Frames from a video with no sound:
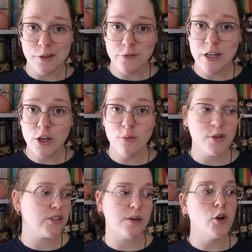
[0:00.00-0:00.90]
other video
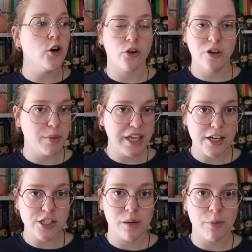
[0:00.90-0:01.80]
because I'm not going to be
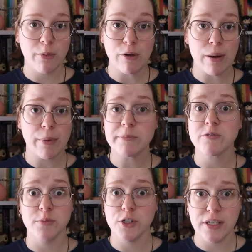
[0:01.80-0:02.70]
catching up on my wrap-ups
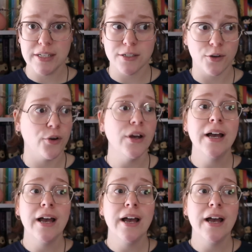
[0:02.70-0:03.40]
from two years ago.